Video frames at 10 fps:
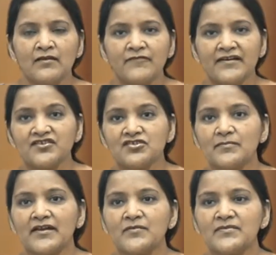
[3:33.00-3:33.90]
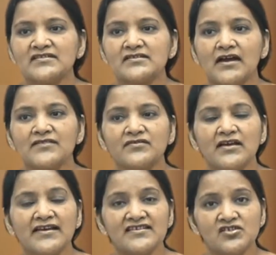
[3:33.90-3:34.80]
Financial management starts with
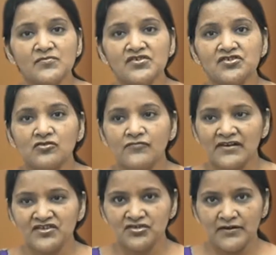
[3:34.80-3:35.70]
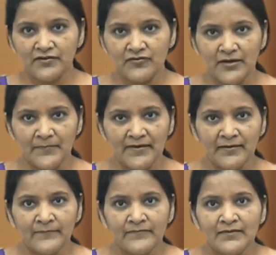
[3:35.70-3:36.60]
the estimation of financial requirement,
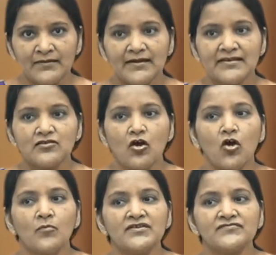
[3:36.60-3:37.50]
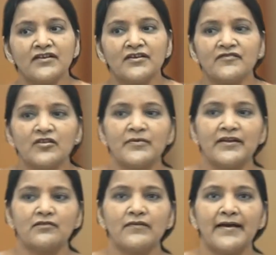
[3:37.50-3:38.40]
that is how much money will be
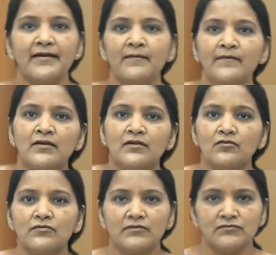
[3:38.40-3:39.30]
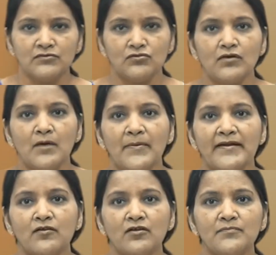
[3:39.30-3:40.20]
required to do a
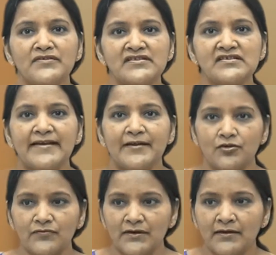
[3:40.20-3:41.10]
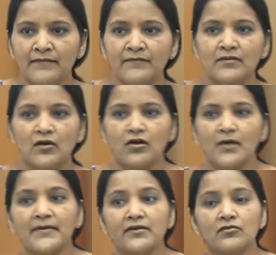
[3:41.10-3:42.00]
particular business endeavor.
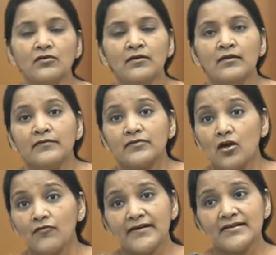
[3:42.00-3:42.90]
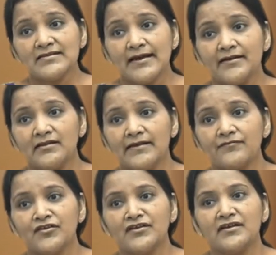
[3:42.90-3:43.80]
Now we have decided
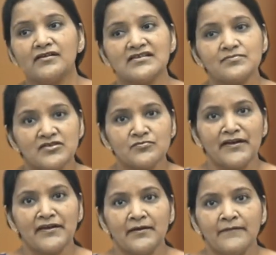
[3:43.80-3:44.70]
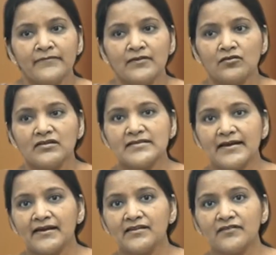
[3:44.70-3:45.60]
that we need this much money. Now the
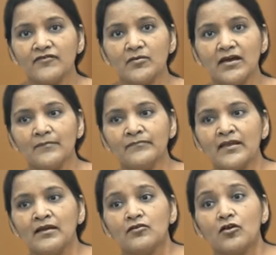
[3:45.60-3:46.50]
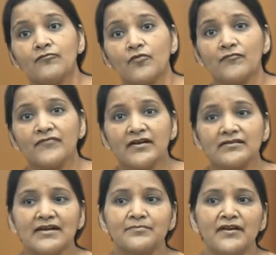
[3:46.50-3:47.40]
second thing will come, now from where
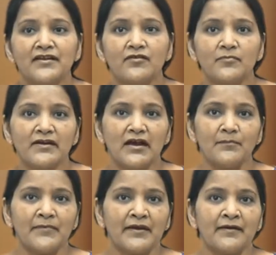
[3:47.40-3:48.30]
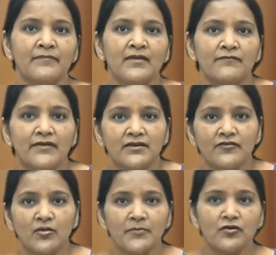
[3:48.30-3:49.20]
that money will be coming, whether
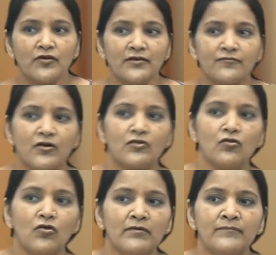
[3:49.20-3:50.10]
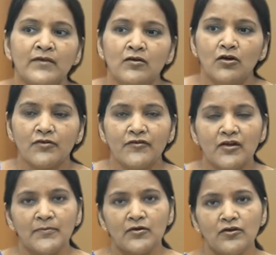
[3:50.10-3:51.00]
we will be going for loan or we
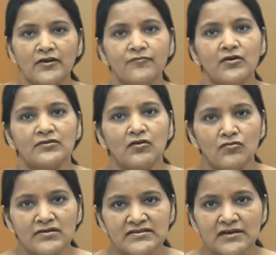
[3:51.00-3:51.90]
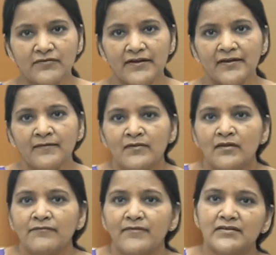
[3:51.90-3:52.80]
will be going for the owner's equity,
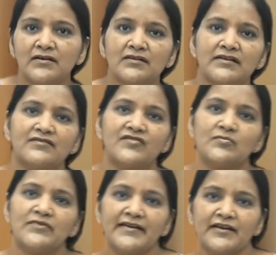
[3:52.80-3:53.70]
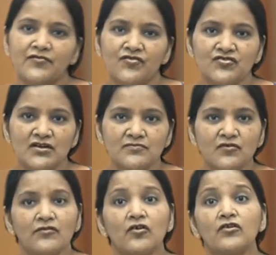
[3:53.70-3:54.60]
whether it will be an individual
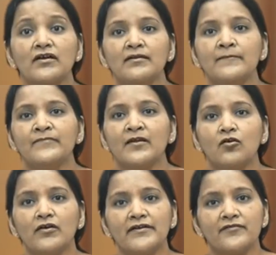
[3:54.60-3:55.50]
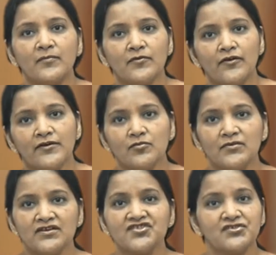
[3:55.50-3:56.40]
owner or it will be going to be
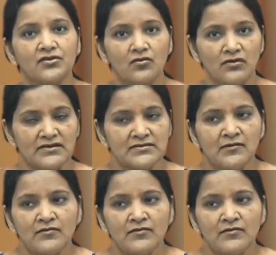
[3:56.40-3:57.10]
the shareholders.